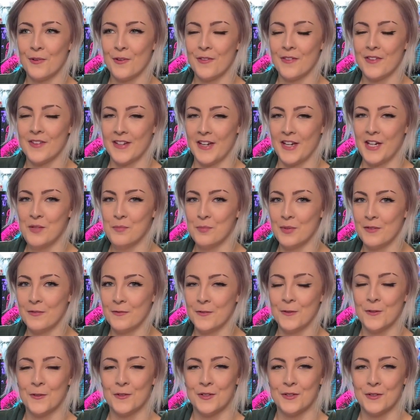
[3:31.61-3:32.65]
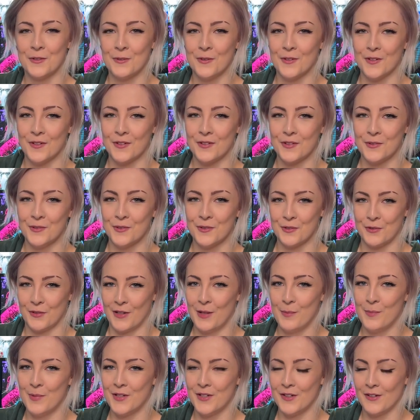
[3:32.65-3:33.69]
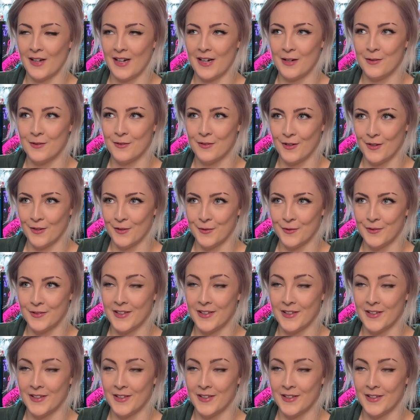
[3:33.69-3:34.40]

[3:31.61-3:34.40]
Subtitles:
the night before you go on a school trip and you lay out your clothes.